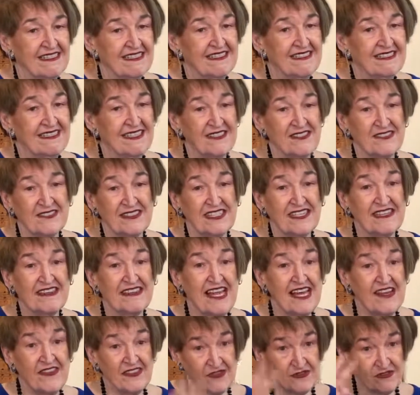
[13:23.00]
Not only
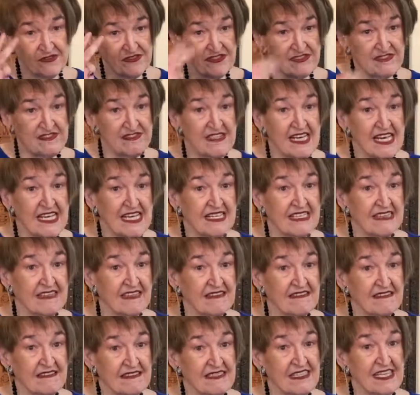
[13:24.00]
that, there was a second
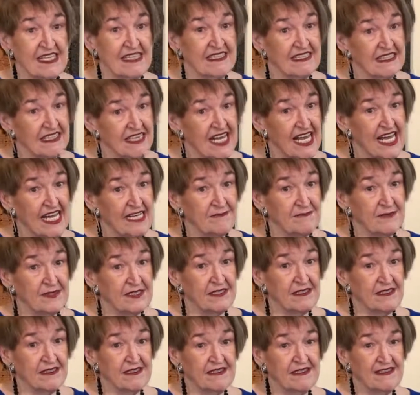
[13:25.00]
thing that
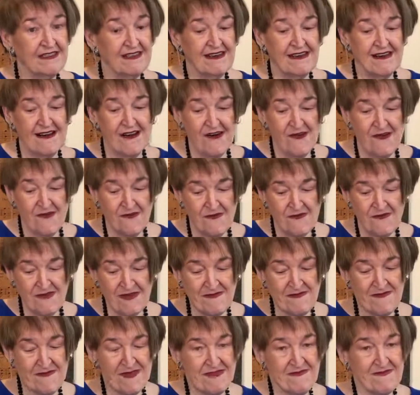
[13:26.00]
happened.
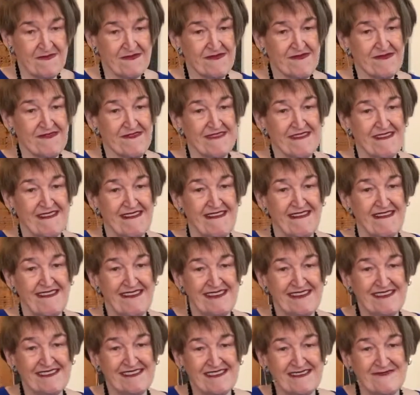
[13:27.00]
Remember,
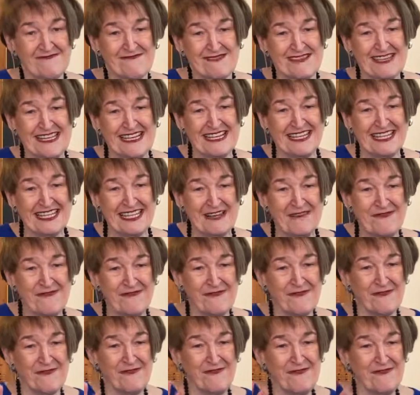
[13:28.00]
I said when he lived
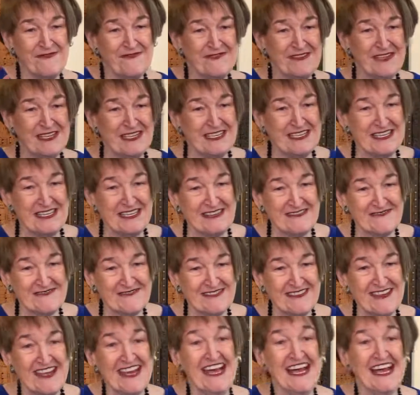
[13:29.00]
for 15
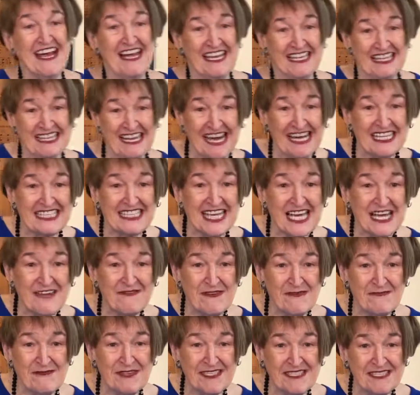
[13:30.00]
years, God gave
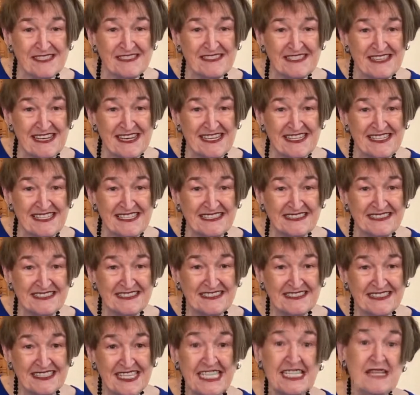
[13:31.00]
him a son?
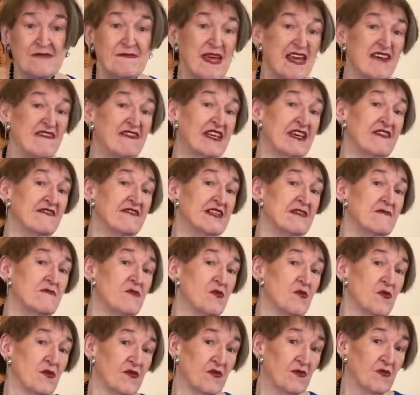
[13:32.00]
And he may have given him
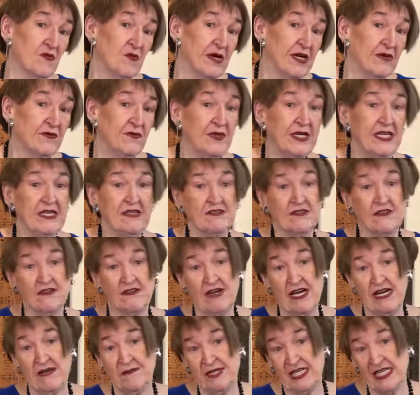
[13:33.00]
more than one. We don't know
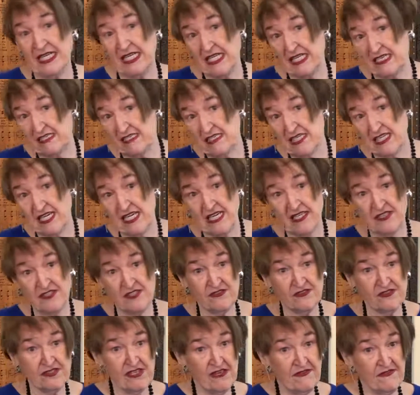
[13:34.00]
how many kids he had
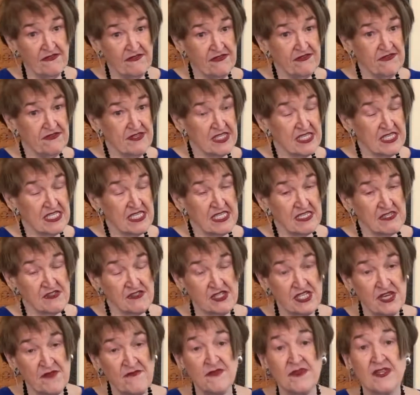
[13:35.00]
during that 15
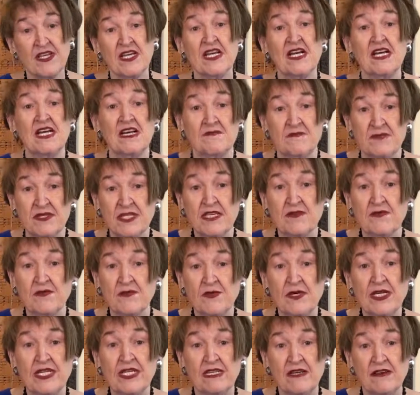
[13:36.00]
years. But even
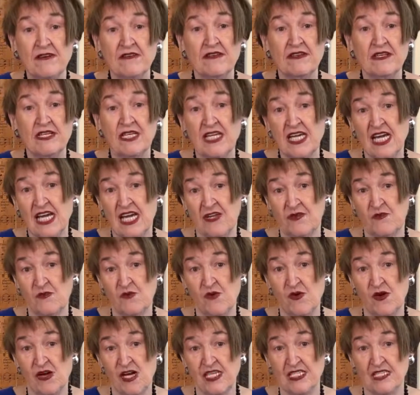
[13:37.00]
we know that he had
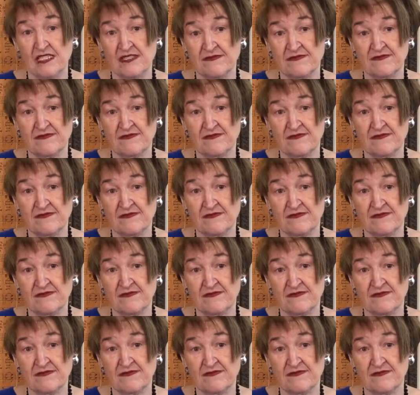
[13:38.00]
one.